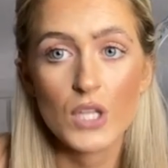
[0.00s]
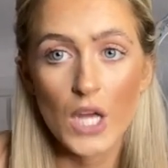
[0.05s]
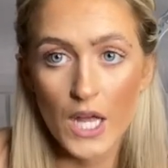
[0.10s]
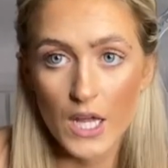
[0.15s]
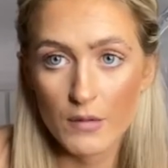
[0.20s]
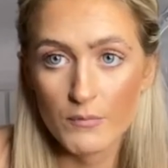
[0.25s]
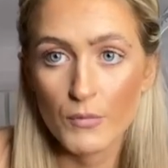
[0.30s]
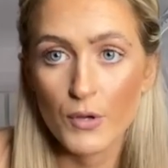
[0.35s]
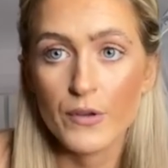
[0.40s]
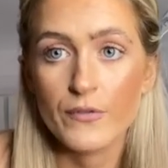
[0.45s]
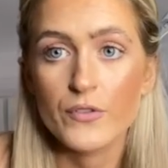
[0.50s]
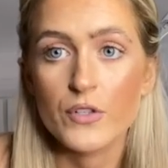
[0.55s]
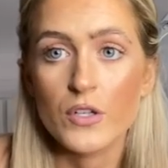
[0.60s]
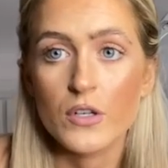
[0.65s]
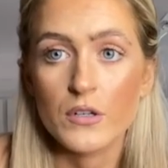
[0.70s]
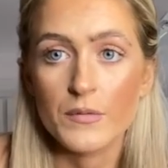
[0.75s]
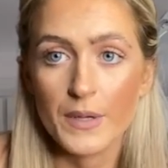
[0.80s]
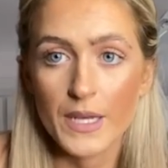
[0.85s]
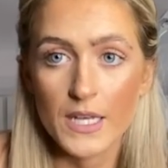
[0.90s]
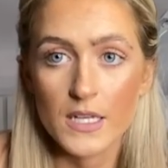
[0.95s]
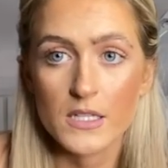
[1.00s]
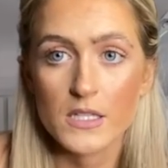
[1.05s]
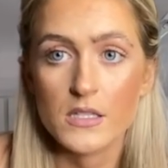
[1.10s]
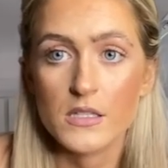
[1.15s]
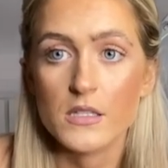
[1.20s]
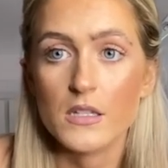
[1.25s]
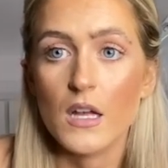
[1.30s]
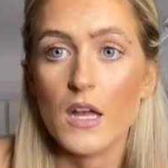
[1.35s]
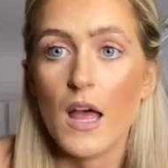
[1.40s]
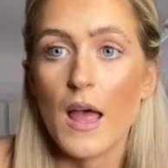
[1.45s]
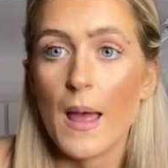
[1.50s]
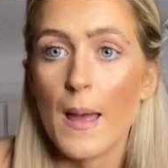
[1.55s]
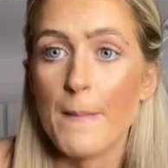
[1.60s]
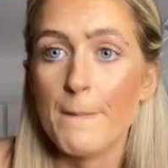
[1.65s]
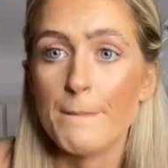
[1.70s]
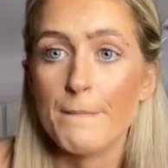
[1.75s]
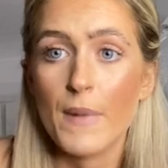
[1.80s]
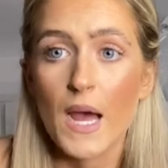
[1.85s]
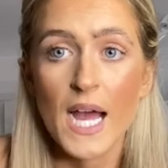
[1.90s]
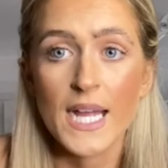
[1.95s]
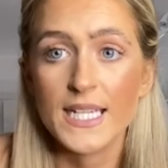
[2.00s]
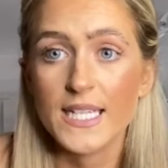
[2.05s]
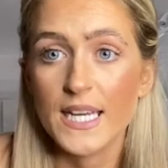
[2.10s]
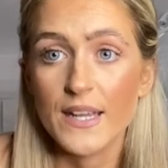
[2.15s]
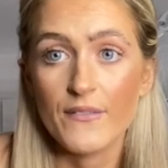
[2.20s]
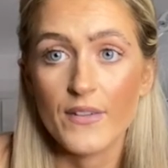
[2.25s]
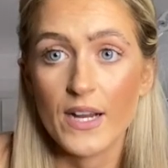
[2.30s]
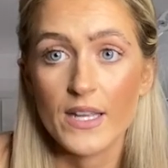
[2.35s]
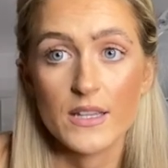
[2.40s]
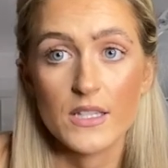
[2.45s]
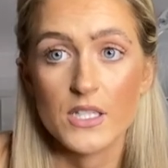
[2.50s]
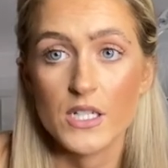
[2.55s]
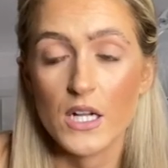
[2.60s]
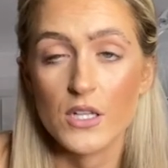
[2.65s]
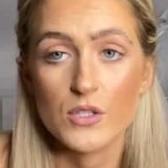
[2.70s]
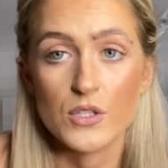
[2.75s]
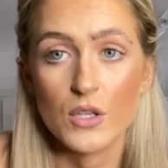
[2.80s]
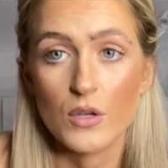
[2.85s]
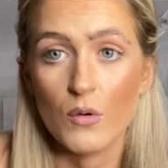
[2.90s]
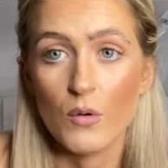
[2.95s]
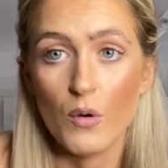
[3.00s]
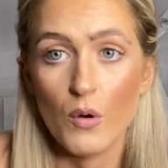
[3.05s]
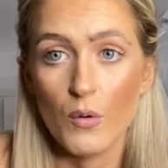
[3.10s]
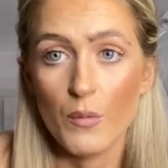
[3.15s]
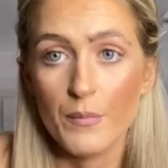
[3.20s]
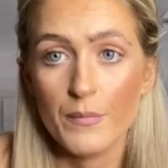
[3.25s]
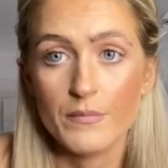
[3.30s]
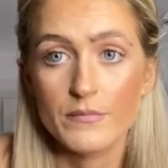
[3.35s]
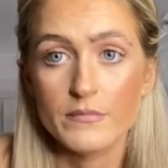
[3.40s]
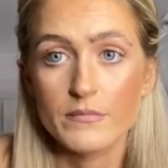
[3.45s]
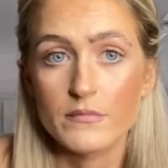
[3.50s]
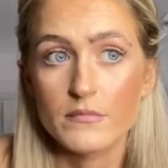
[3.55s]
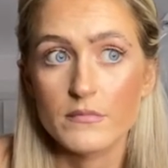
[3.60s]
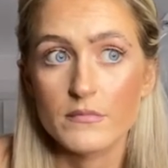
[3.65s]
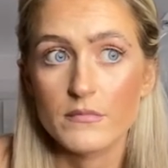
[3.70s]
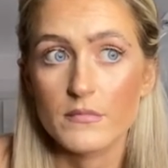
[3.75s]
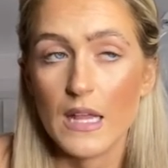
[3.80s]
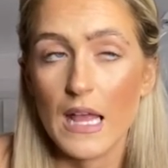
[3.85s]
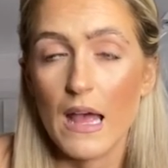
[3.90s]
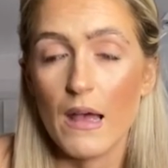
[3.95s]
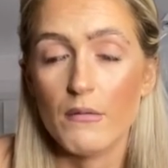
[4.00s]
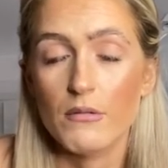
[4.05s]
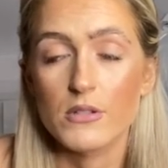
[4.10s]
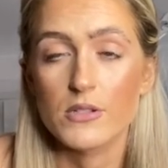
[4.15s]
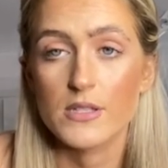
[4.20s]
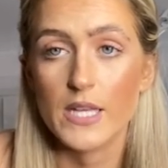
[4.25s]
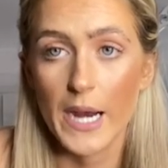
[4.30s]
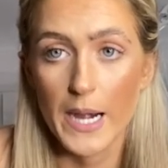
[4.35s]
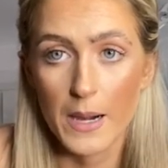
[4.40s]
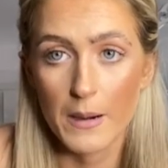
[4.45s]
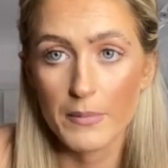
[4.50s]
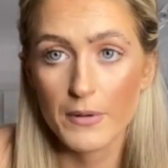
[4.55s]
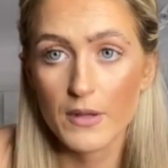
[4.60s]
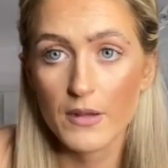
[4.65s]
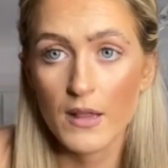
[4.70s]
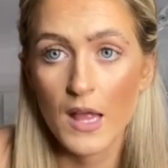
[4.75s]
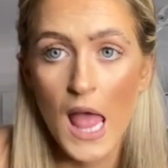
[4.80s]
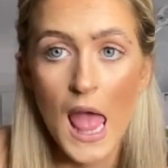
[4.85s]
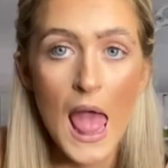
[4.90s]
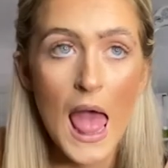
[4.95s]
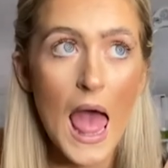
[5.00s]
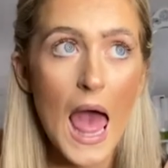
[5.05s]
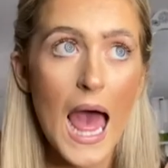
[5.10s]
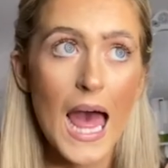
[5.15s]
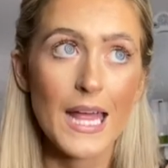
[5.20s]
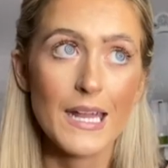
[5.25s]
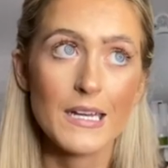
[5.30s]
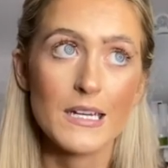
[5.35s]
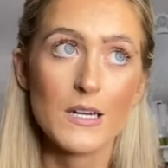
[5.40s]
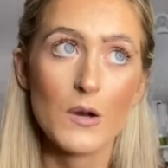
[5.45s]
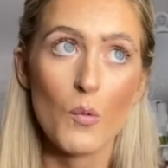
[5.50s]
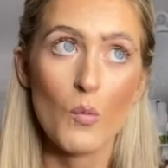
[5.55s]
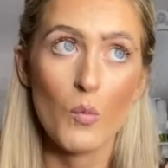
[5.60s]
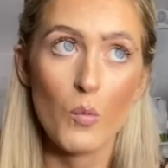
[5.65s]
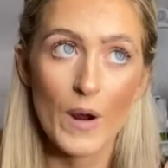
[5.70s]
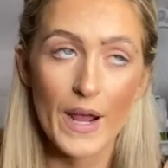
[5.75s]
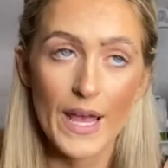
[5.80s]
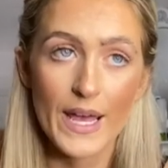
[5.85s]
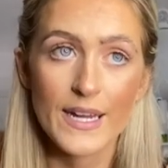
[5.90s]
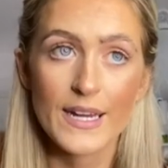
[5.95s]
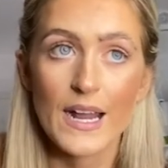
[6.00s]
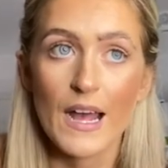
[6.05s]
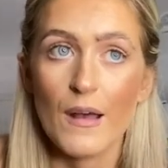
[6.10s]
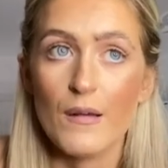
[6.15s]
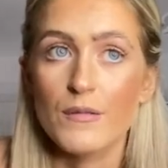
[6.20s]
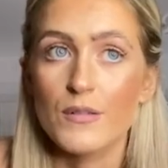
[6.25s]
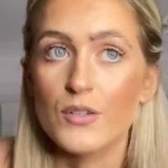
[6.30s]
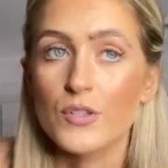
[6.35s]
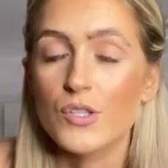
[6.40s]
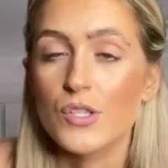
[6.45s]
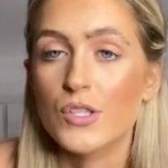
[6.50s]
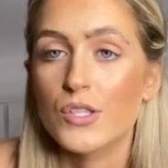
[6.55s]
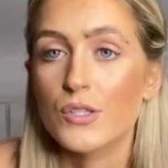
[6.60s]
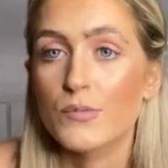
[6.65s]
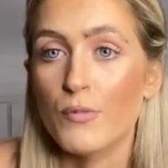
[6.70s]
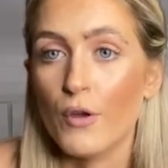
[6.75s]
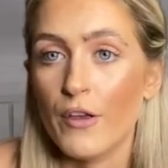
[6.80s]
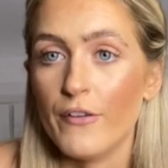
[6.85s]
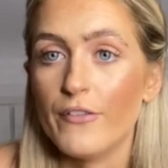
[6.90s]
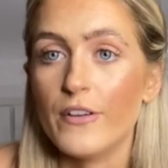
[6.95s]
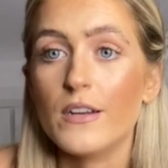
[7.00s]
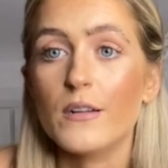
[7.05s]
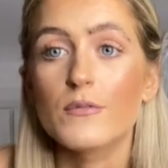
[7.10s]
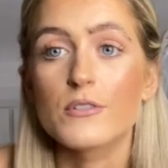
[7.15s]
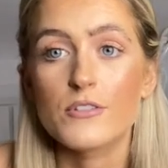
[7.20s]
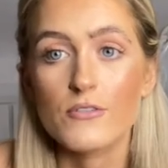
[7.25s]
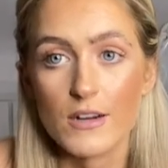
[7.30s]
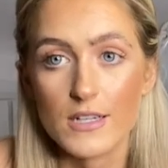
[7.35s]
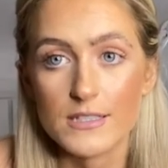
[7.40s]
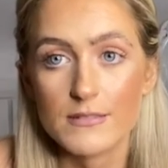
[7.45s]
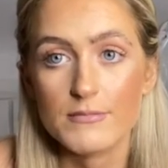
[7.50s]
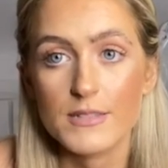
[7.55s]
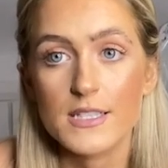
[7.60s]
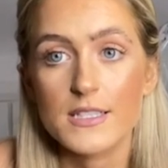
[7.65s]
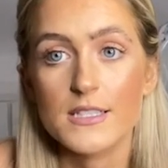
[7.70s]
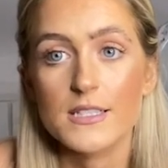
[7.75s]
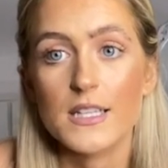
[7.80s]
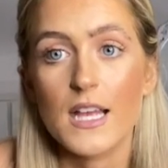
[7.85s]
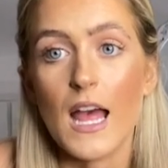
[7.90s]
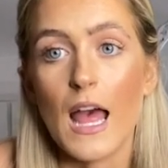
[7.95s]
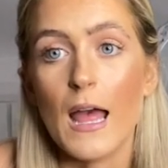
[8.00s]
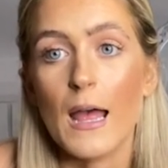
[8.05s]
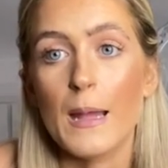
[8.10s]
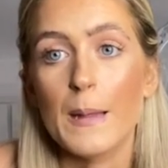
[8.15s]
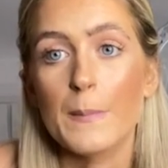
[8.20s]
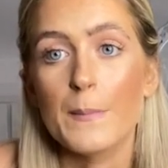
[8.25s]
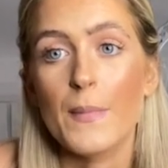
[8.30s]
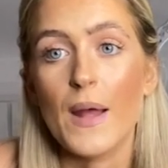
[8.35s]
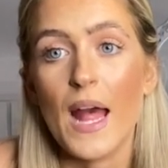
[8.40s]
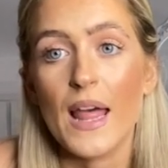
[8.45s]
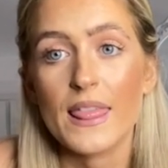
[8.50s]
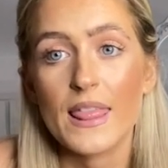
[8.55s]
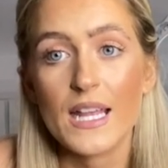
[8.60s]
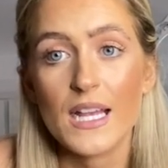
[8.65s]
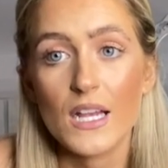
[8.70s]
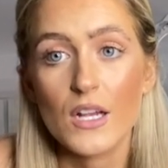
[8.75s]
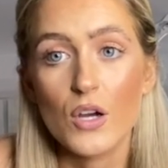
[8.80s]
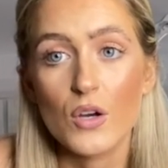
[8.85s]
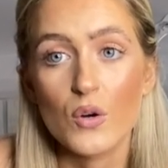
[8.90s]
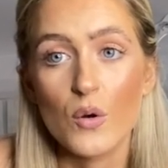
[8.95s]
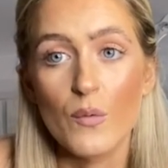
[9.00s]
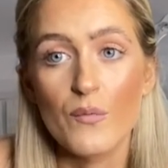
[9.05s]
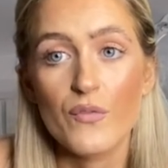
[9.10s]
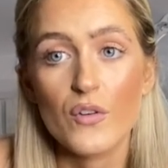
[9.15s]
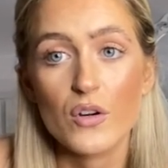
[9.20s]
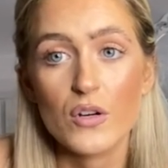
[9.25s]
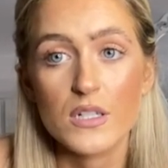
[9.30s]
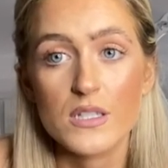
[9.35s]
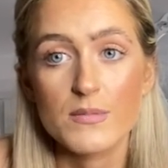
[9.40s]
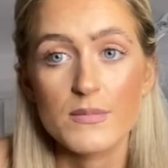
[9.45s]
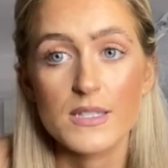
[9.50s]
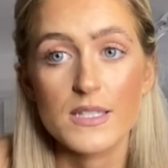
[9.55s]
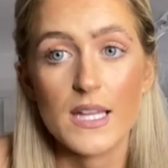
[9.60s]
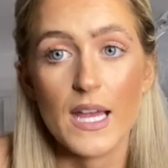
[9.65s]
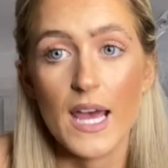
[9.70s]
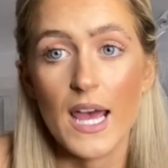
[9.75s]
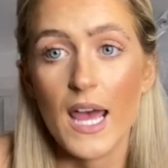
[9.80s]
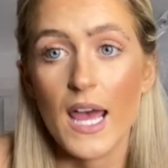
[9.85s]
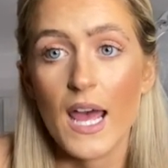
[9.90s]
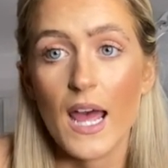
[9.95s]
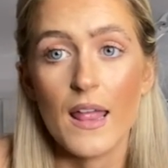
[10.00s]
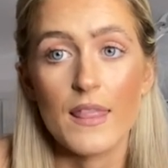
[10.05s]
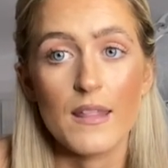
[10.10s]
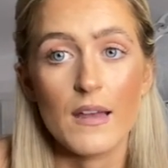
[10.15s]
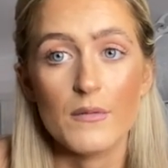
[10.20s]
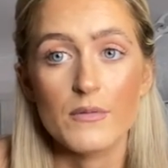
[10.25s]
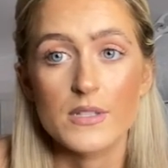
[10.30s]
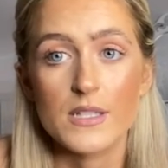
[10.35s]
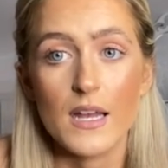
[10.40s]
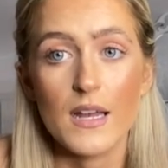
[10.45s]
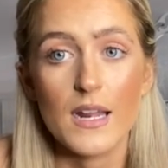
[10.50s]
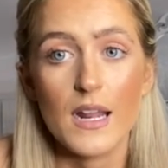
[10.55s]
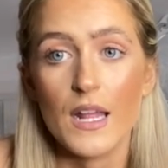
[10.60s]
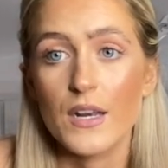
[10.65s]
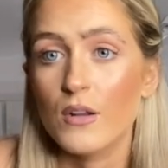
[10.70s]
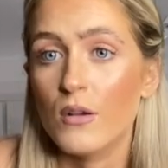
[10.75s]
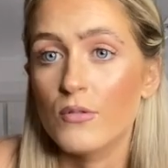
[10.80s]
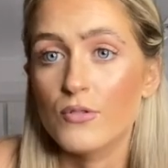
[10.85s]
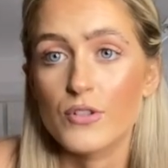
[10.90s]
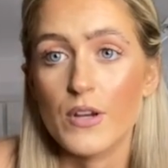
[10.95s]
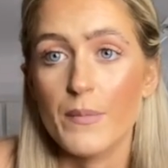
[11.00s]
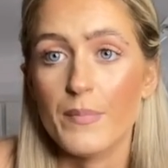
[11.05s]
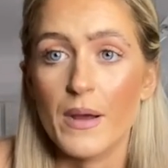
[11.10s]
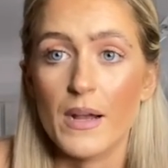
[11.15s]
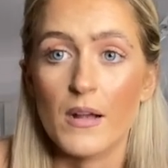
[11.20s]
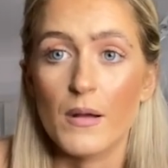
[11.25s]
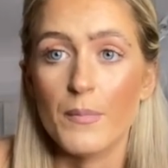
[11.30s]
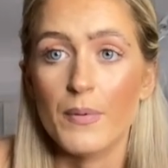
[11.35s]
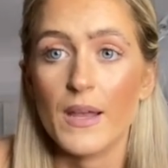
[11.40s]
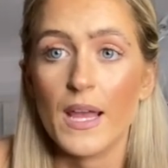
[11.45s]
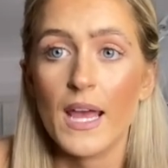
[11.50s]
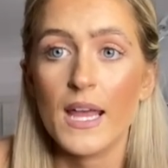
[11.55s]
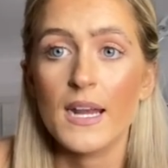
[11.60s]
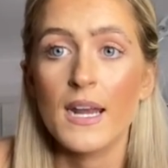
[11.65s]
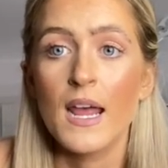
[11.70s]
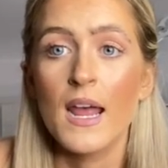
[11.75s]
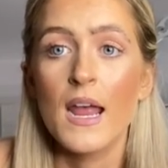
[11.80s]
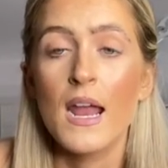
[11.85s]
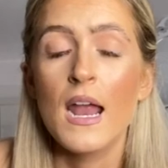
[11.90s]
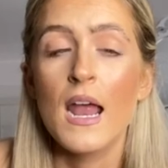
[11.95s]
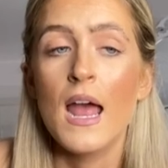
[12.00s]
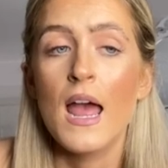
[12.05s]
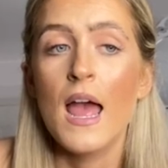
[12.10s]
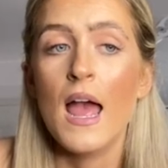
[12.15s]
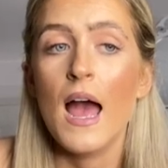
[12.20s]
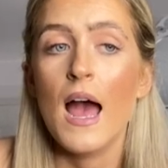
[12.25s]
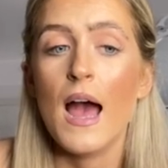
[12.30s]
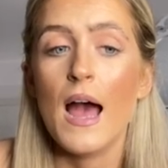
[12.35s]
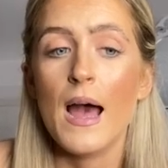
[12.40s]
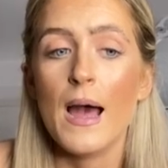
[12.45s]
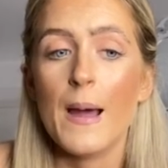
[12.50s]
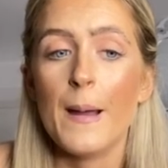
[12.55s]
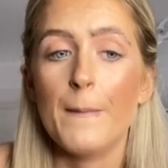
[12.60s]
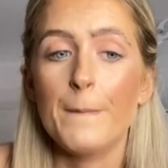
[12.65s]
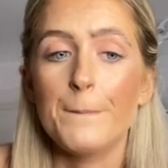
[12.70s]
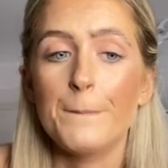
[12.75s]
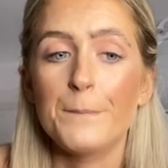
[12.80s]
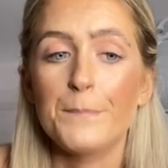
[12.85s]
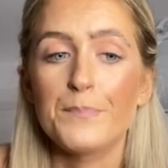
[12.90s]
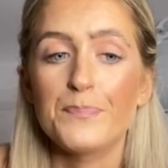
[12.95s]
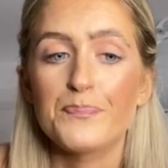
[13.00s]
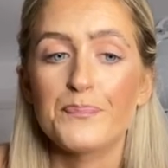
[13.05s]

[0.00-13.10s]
move to your base. I didn't even get the chance to go home. It was terrible. And when I was moving, it was Christmas. I think I got home for Christmas Day, and that was it. I had to go straight back up again. And